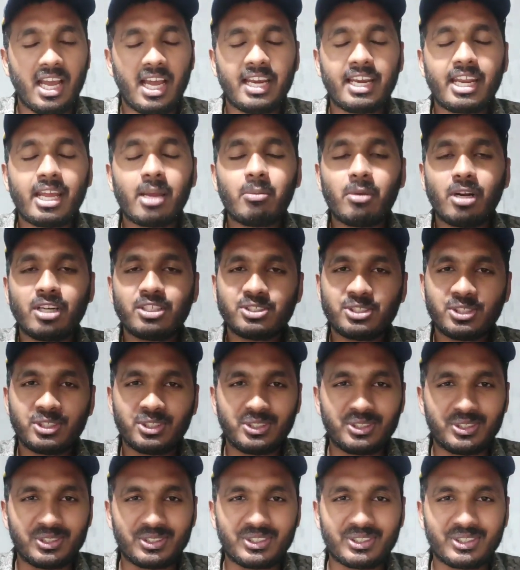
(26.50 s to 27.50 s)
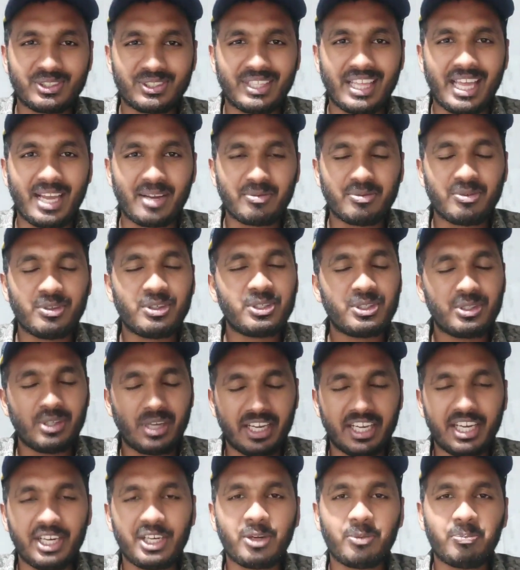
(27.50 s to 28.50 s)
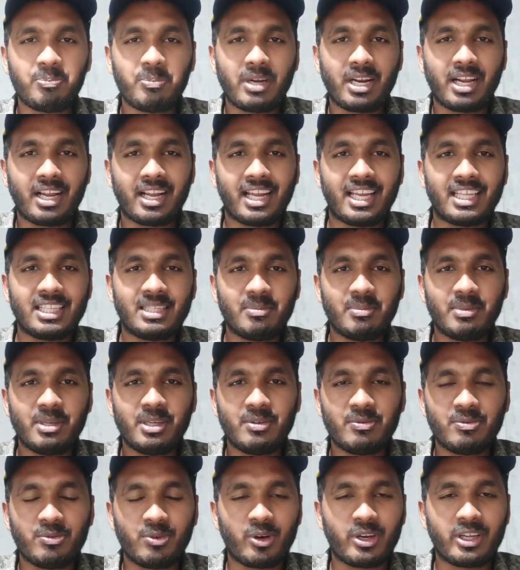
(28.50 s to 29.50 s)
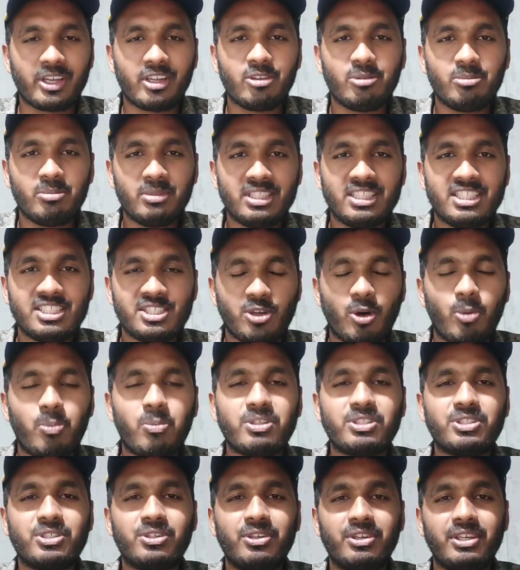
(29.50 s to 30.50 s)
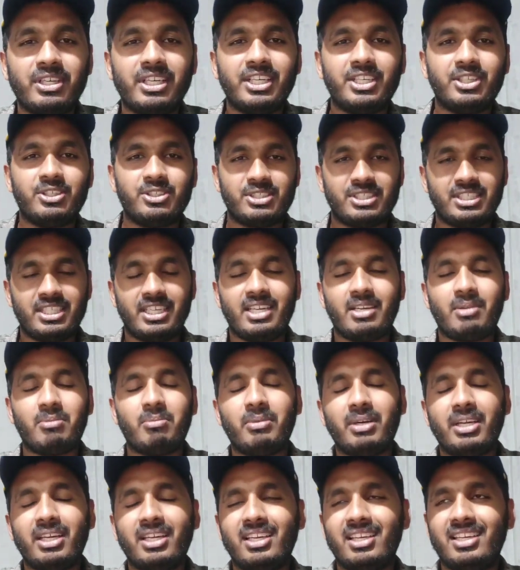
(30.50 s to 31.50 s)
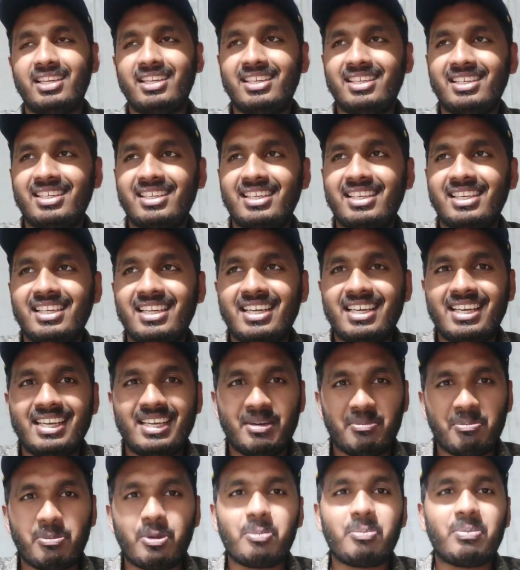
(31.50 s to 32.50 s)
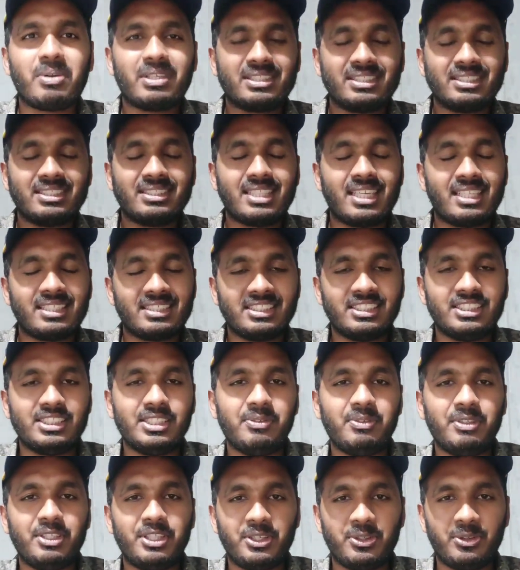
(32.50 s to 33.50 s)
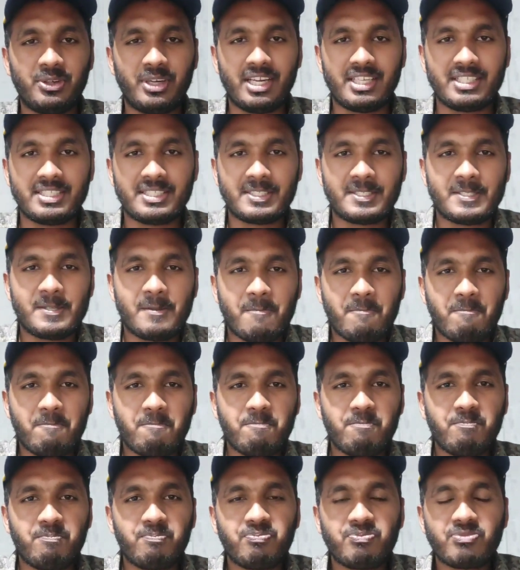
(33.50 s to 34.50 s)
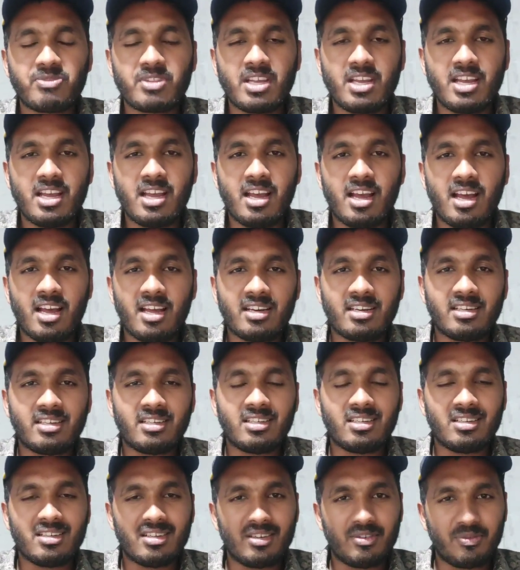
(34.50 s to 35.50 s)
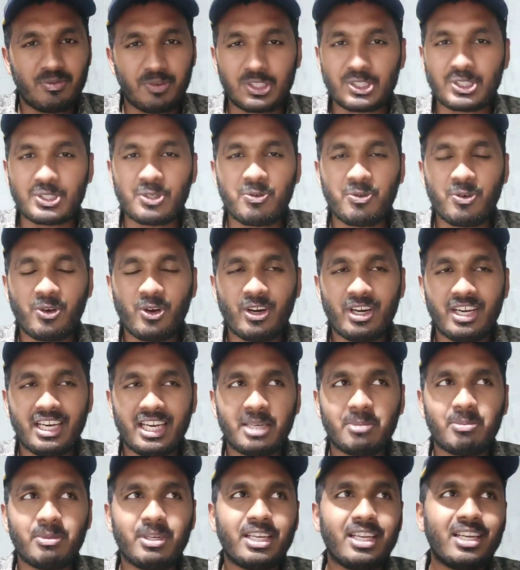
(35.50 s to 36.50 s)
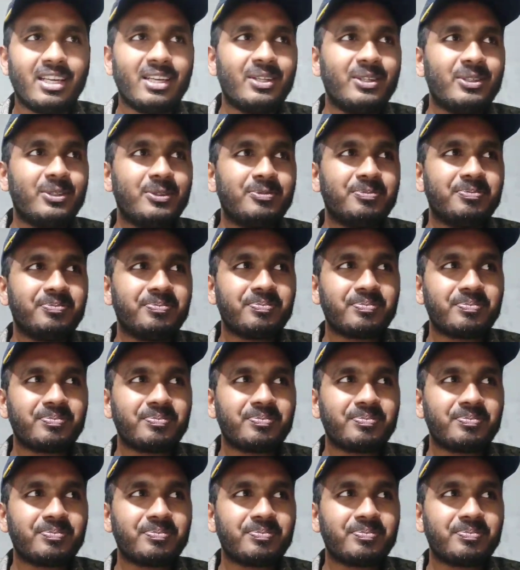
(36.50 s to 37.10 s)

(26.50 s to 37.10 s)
And I am also thankful to Agri Toppers Academy for giving me this opportunity to share my preparation strategy with you guys. And first of all, let me tell you,